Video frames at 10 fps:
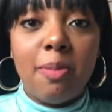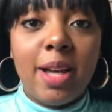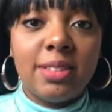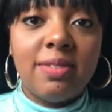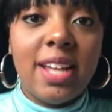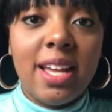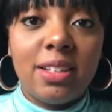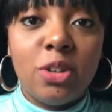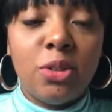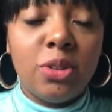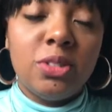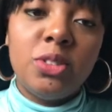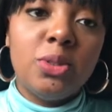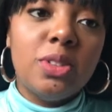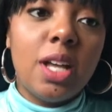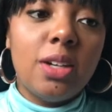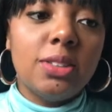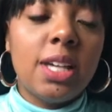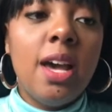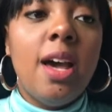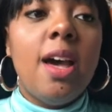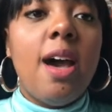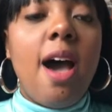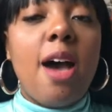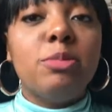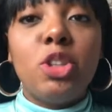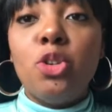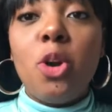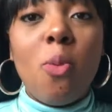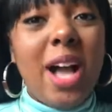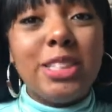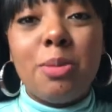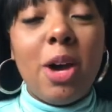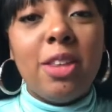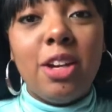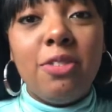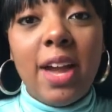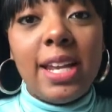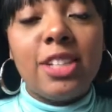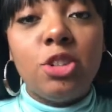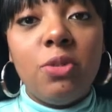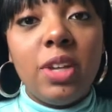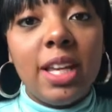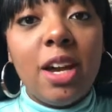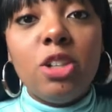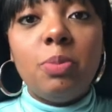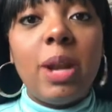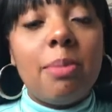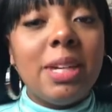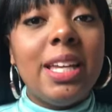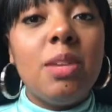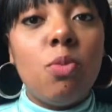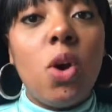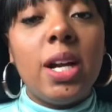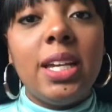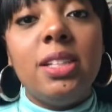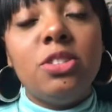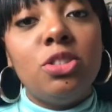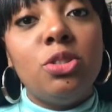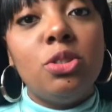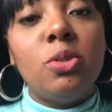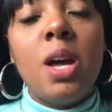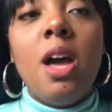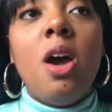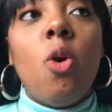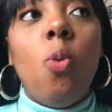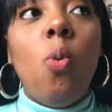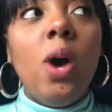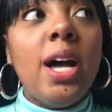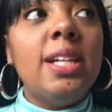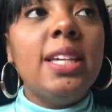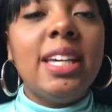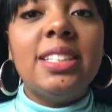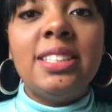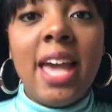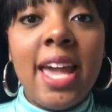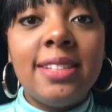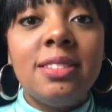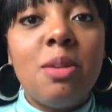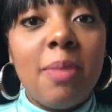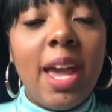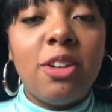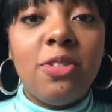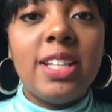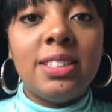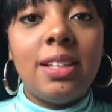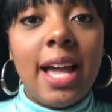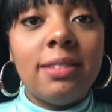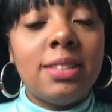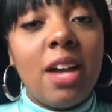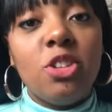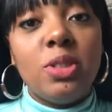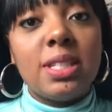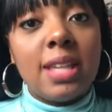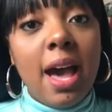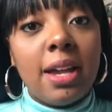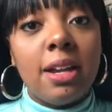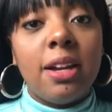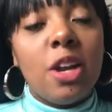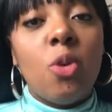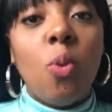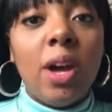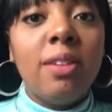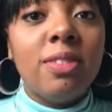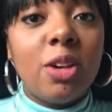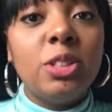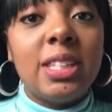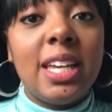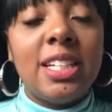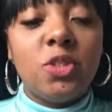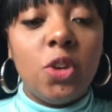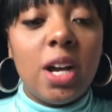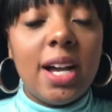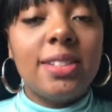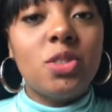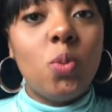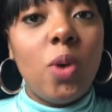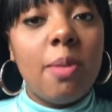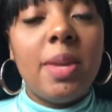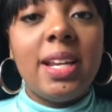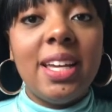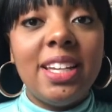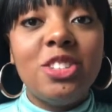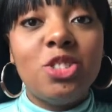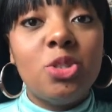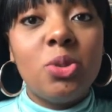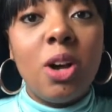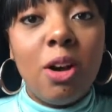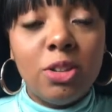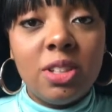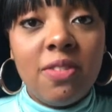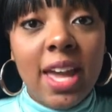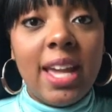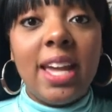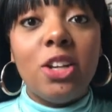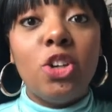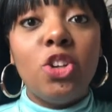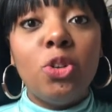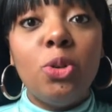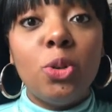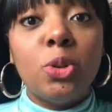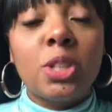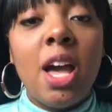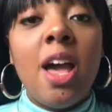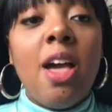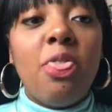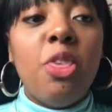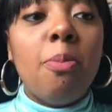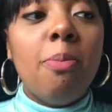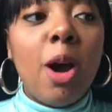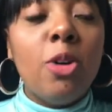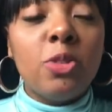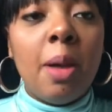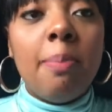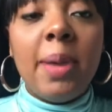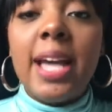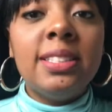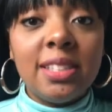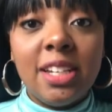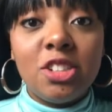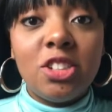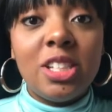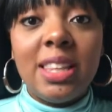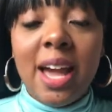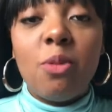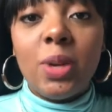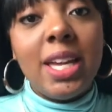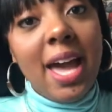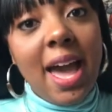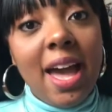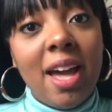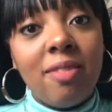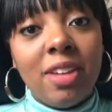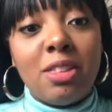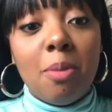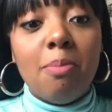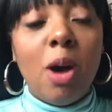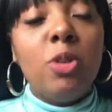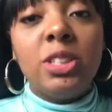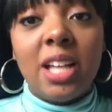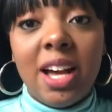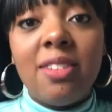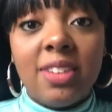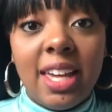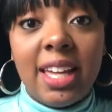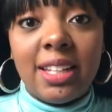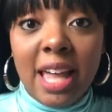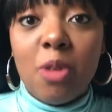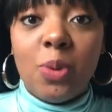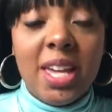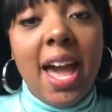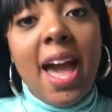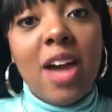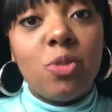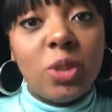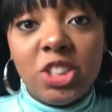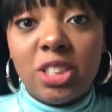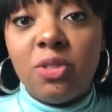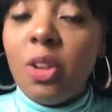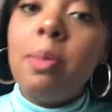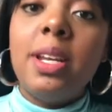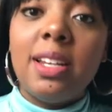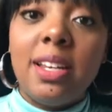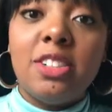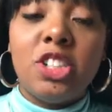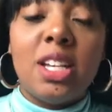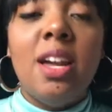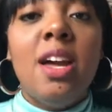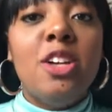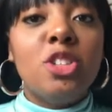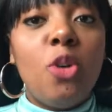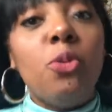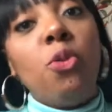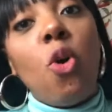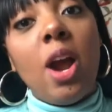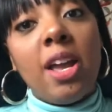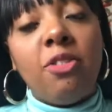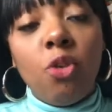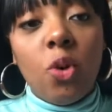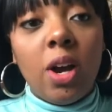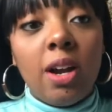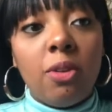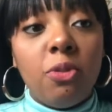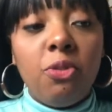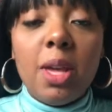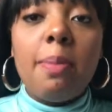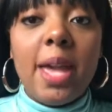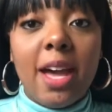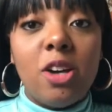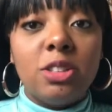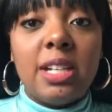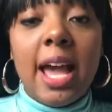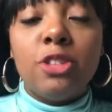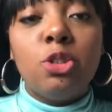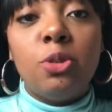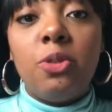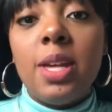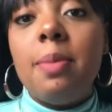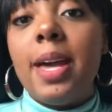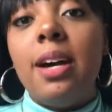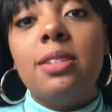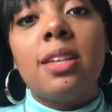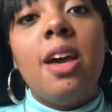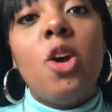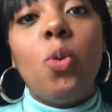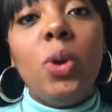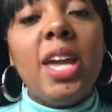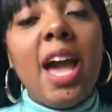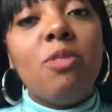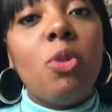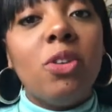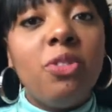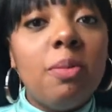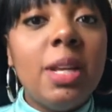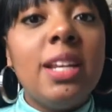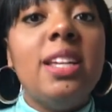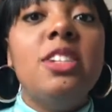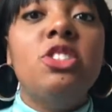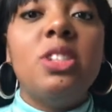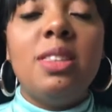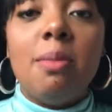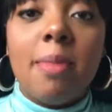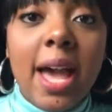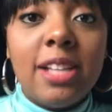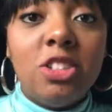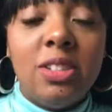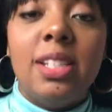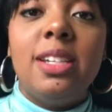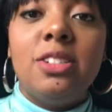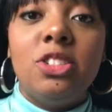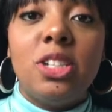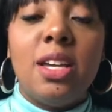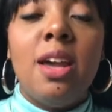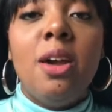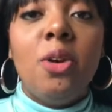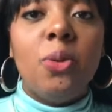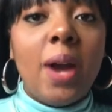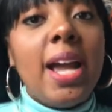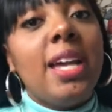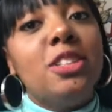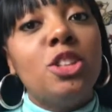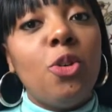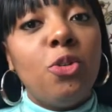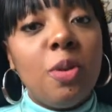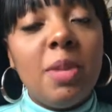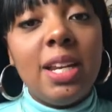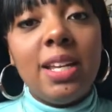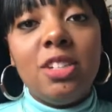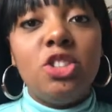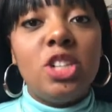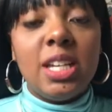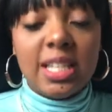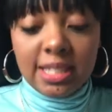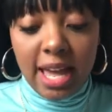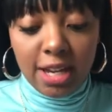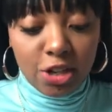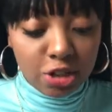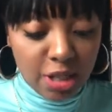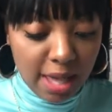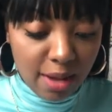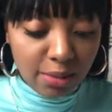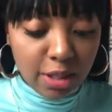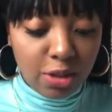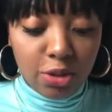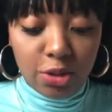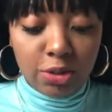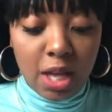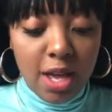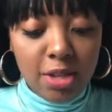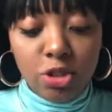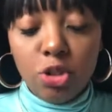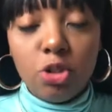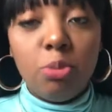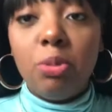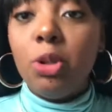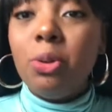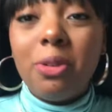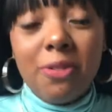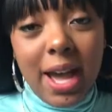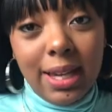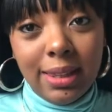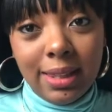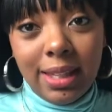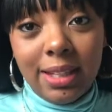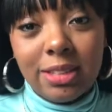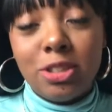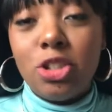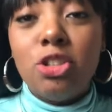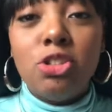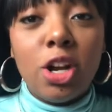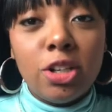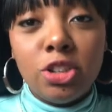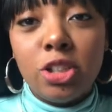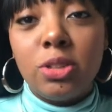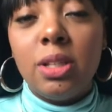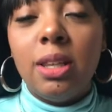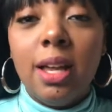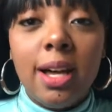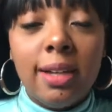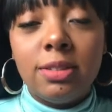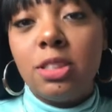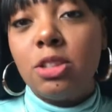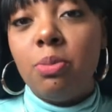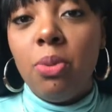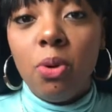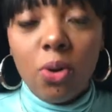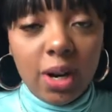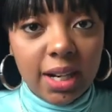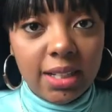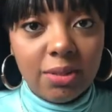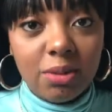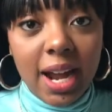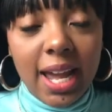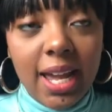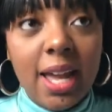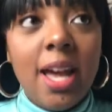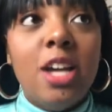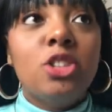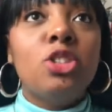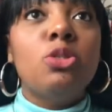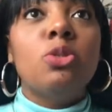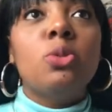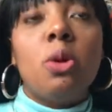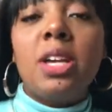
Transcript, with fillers: amounts of debt, including student loans. Um, so you can watch some other financial videos, but I'm getting more into what it takes to manifest the lifestyle you desire. And one of those things for us women is to cultivate and use the mo the best energy that we have and the most of it that we have, which is feminine energy. So for for females, natural females, we have more feminine energy than masculine energy, right? And so feminine energy is that energy that we use to beautify things, to nurture, to love, to support, right? To